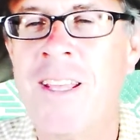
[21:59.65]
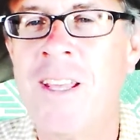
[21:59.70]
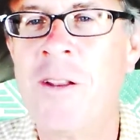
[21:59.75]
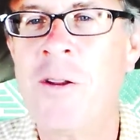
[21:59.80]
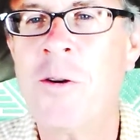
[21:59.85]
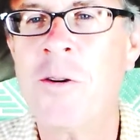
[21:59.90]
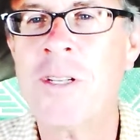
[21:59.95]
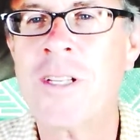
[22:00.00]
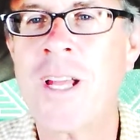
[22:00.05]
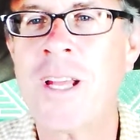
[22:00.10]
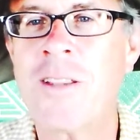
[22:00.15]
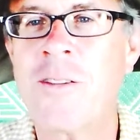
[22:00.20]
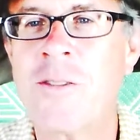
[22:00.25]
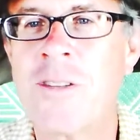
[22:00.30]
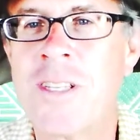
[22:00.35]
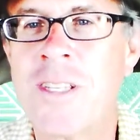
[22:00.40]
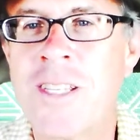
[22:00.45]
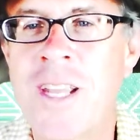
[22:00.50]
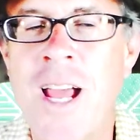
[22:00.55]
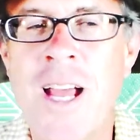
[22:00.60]
You know, it's like
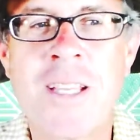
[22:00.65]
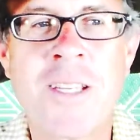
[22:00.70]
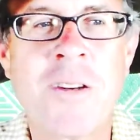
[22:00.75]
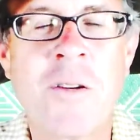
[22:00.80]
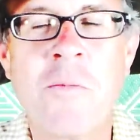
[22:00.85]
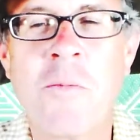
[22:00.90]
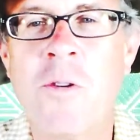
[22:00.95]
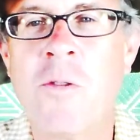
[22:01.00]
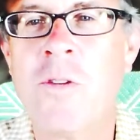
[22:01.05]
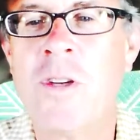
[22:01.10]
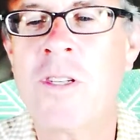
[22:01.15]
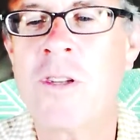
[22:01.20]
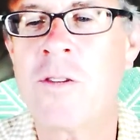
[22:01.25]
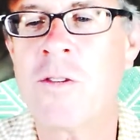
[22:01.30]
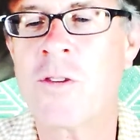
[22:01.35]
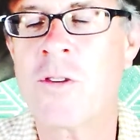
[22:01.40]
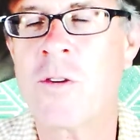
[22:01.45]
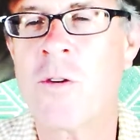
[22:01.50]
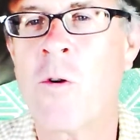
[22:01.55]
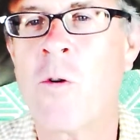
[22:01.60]
those disaster movies
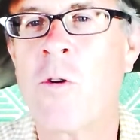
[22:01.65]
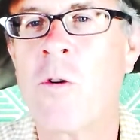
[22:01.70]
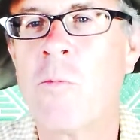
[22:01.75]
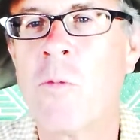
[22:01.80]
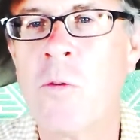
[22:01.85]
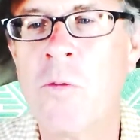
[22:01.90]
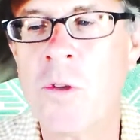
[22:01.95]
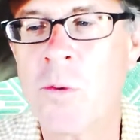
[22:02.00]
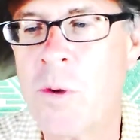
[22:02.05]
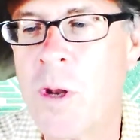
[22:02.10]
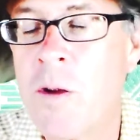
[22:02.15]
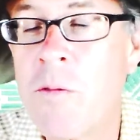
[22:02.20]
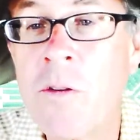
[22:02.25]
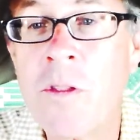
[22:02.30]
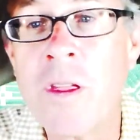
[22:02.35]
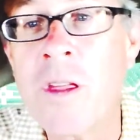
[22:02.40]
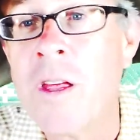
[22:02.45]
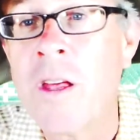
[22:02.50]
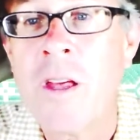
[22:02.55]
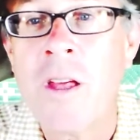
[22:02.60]
or those horror movies, whatever.